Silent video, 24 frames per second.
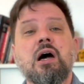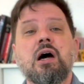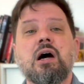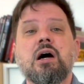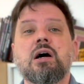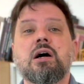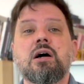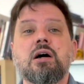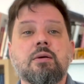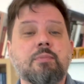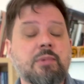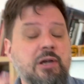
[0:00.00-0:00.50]

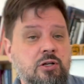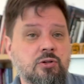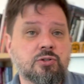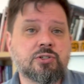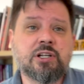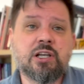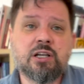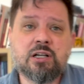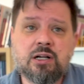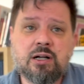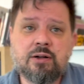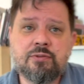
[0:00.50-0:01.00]
Michael
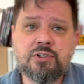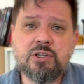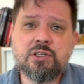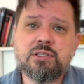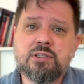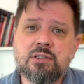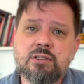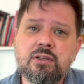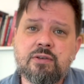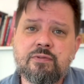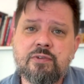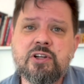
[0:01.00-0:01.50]
Chekhov does
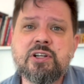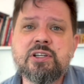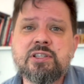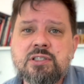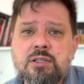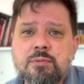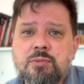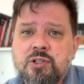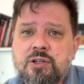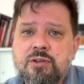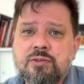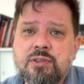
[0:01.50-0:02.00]
very
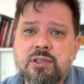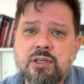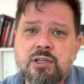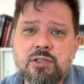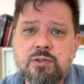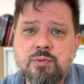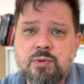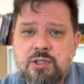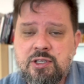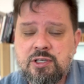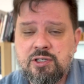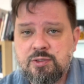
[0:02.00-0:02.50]
similar
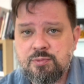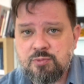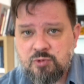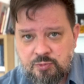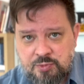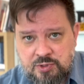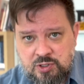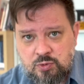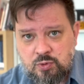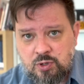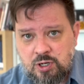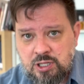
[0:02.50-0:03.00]
things with his
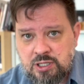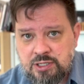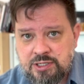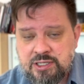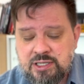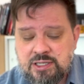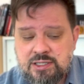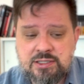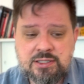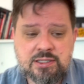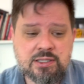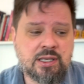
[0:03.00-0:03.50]
movement
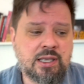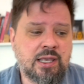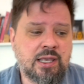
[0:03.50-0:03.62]
qualities,